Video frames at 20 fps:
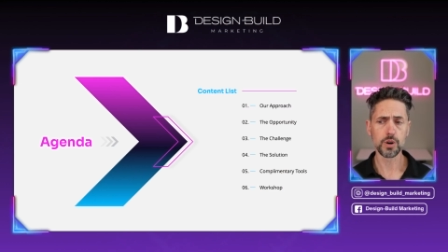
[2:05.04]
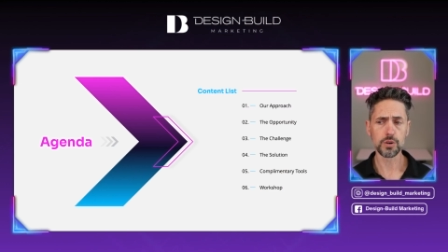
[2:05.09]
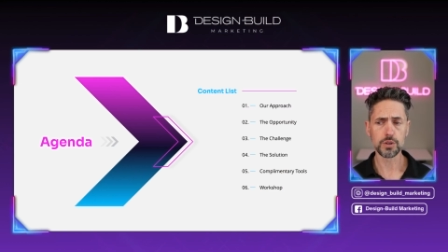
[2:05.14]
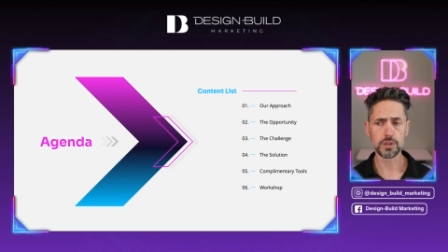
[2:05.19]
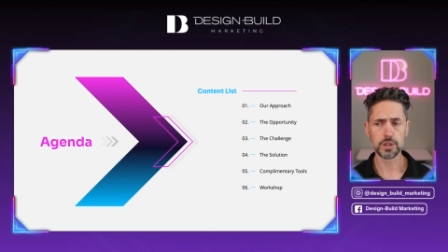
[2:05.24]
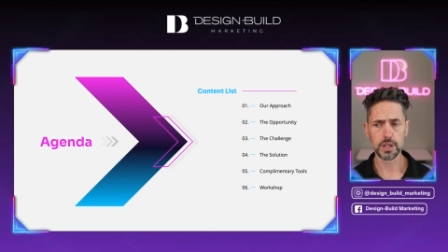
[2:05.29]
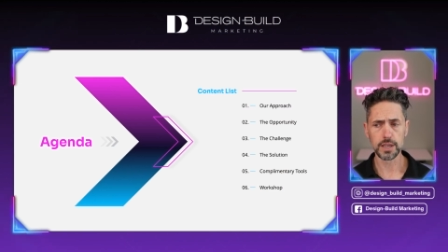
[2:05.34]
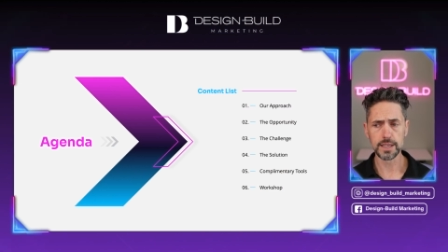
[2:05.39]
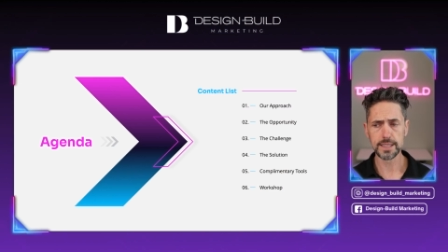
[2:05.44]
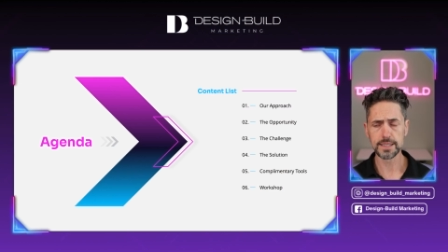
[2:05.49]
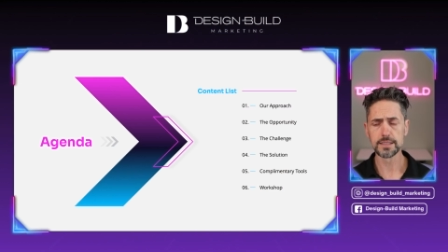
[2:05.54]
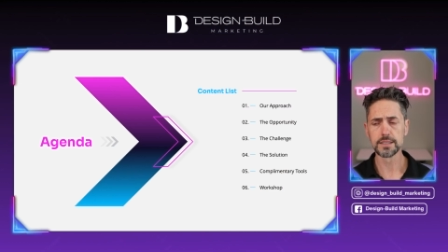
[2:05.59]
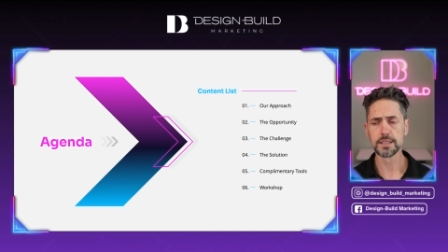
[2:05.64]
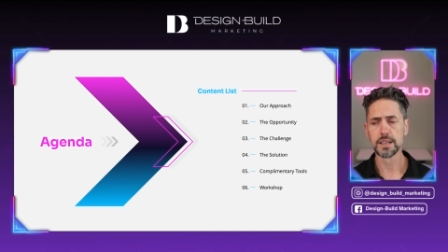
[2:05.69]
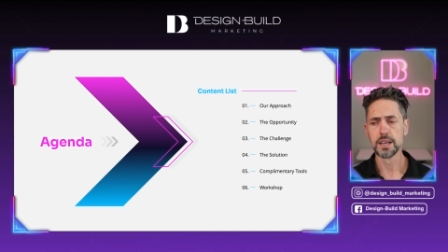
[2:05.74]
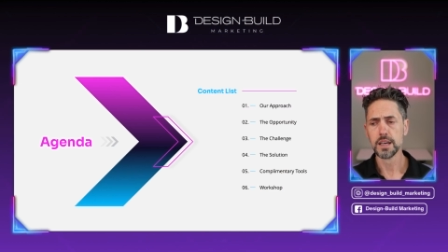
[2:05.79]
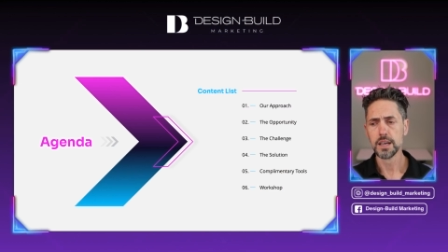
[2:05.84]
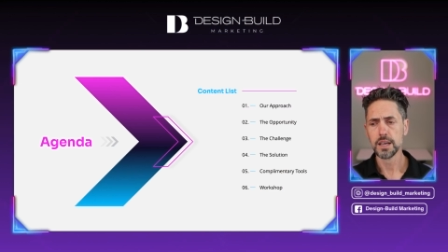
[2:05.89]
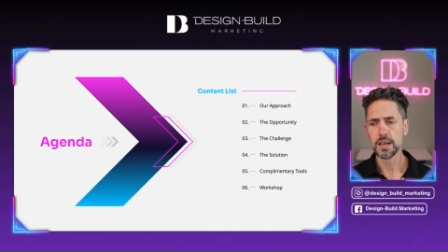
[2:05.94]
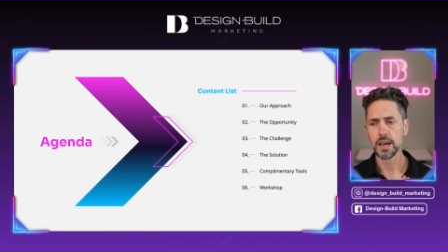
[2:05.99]
clients,
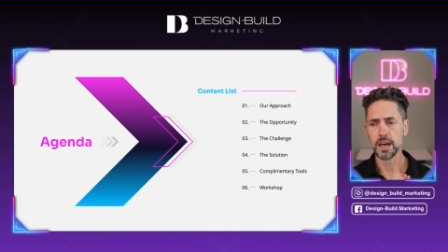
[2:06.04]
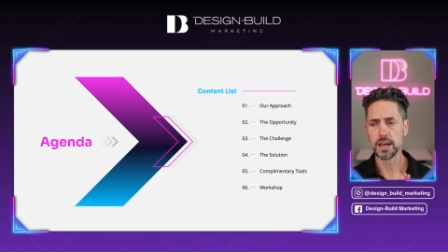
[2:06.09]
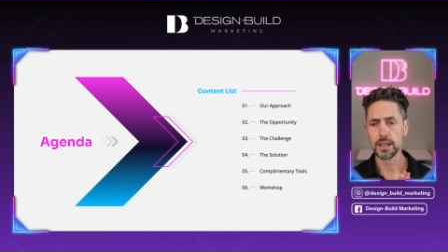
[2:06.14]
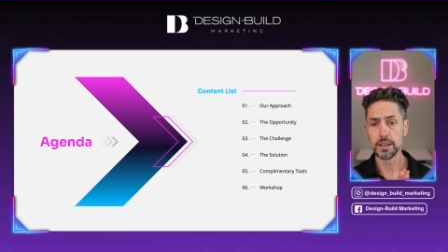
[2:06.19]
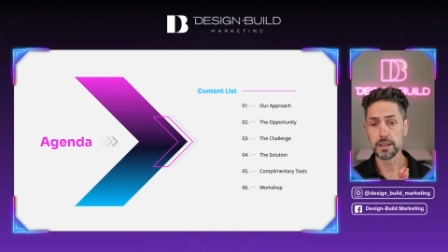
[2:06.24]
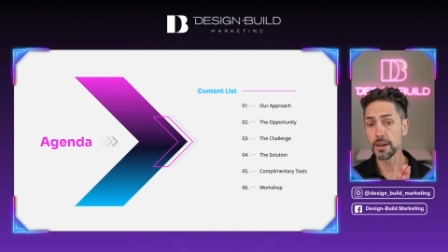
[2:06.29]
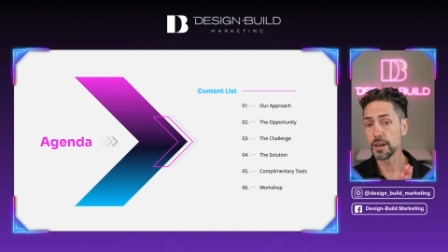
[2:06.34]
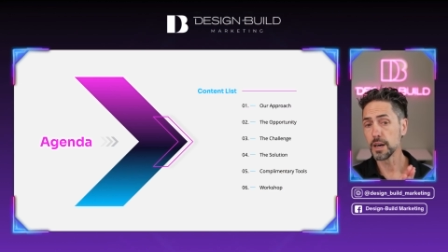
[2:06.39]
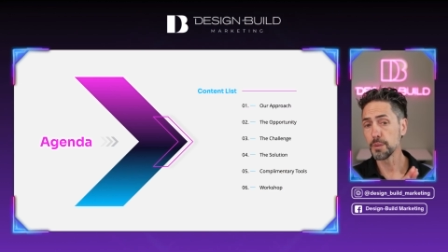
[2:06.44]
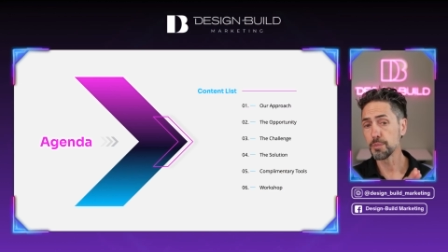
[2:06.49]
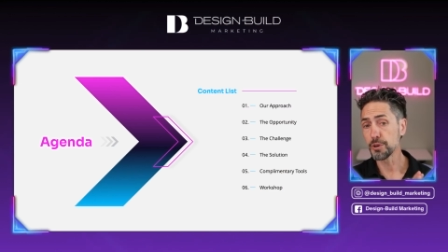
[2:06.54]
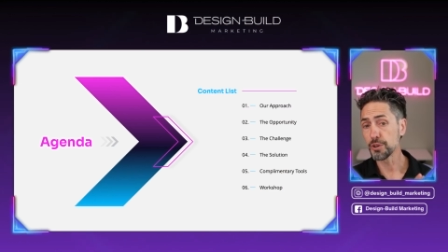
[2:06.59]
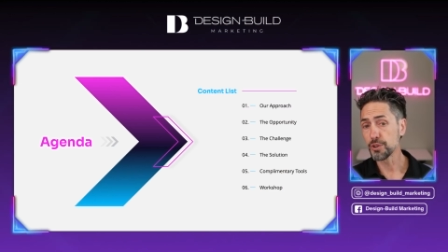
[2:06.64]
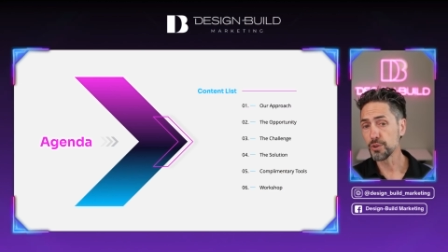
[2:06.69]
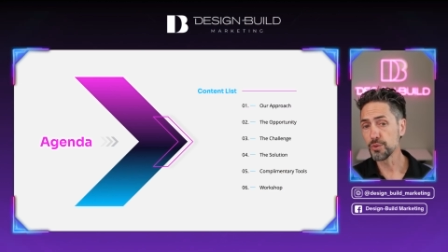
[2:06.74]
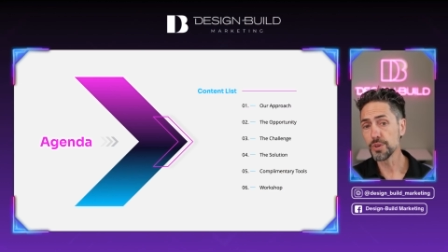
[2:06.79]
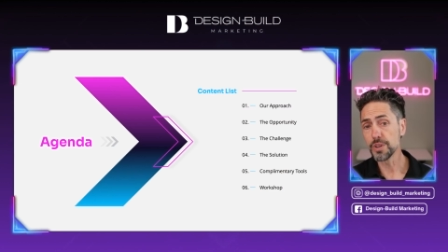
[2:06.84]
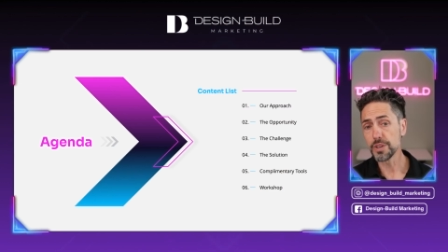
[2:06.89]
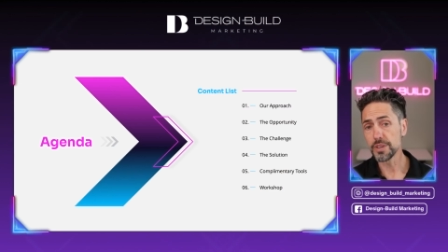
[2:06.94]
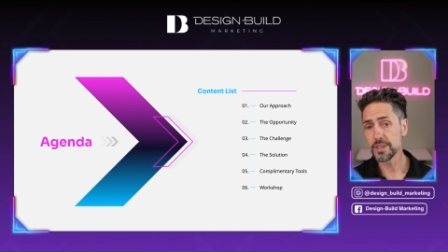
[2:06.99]
the
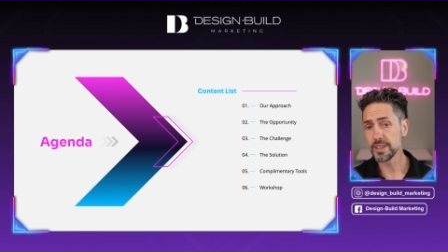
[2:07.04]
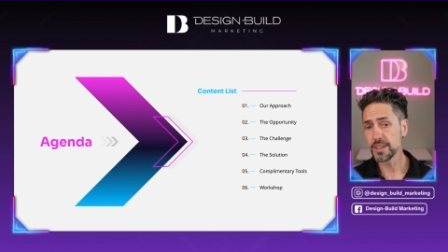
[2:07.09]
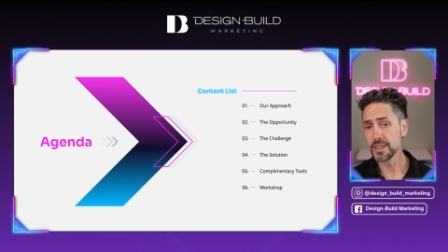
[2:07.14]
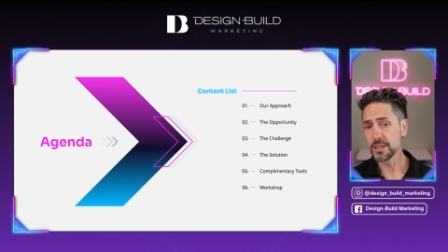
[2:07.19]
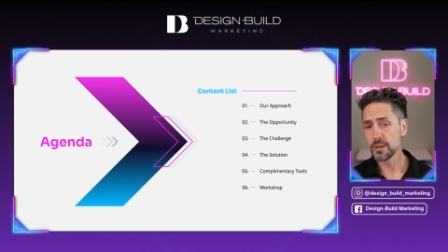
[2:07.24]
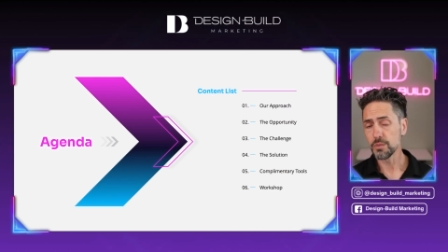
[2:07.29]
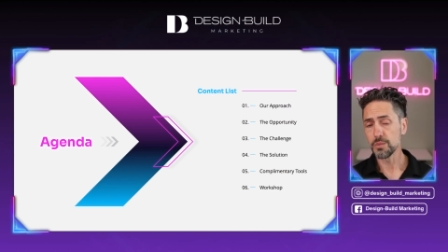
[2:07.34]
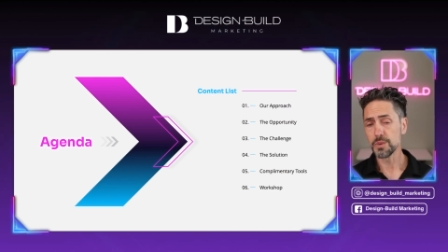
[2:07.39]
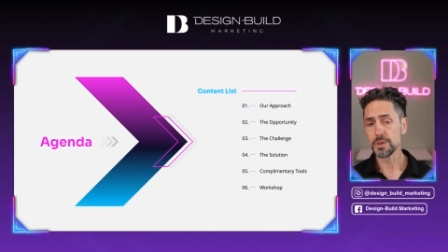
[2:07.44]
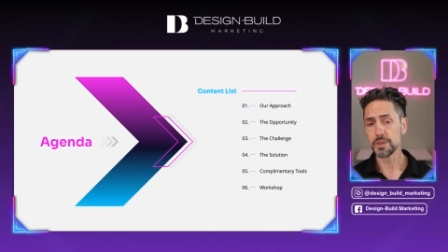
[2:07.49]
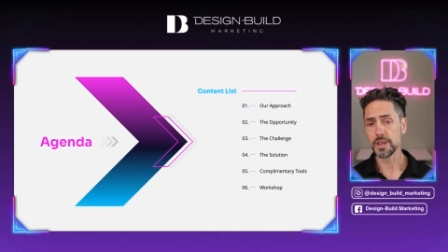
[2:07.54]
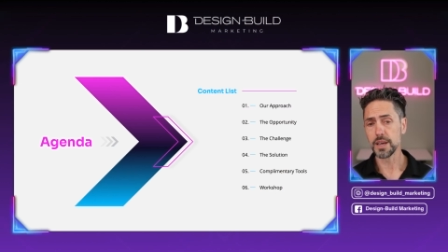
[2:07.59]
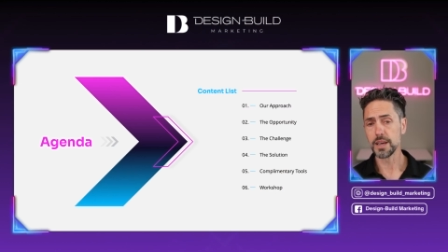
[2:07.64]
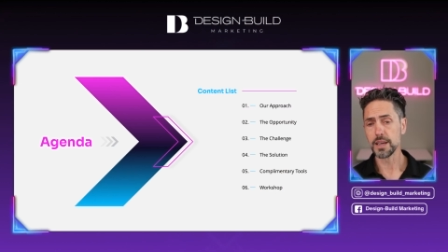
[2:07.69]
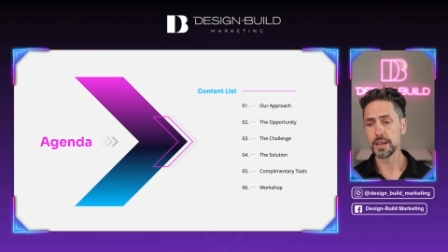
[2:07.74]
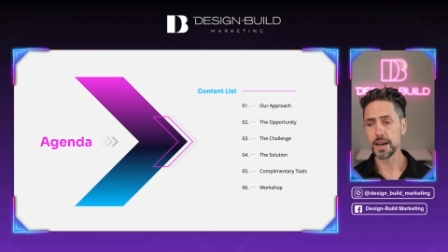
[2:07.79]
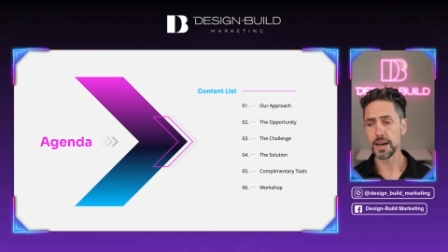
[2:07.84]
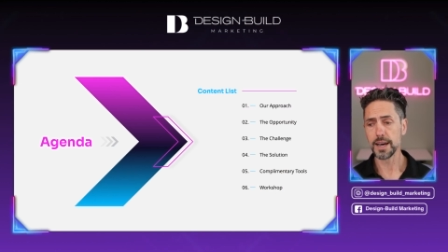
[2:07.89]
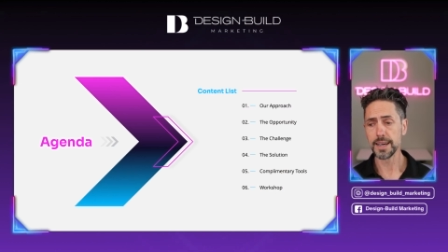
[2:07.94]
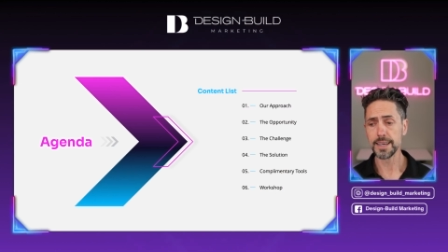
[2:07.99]
opportunity with
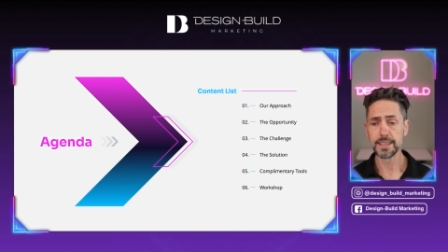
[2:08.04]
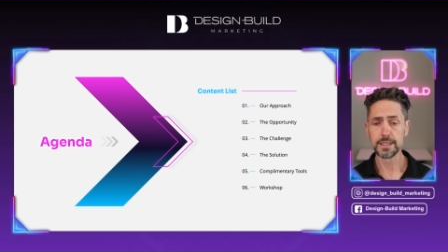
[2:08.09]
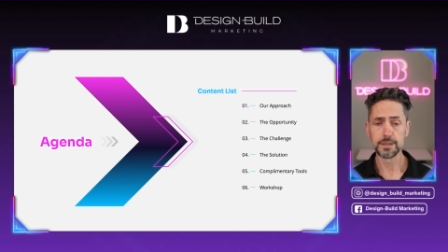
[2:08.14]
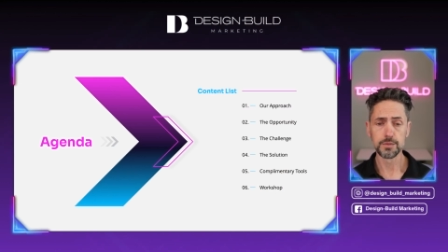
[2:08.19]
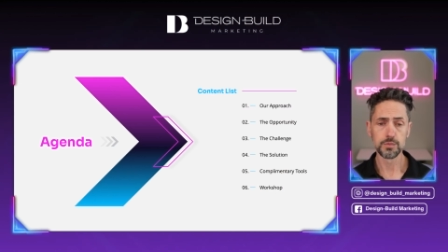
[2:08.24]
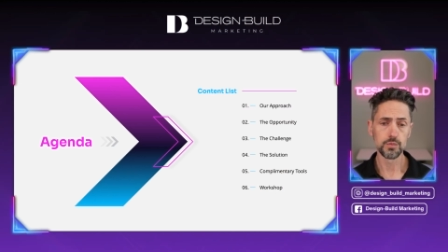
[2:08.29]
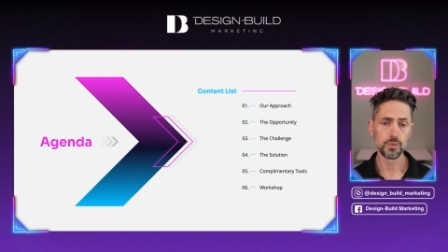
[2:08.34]
AI.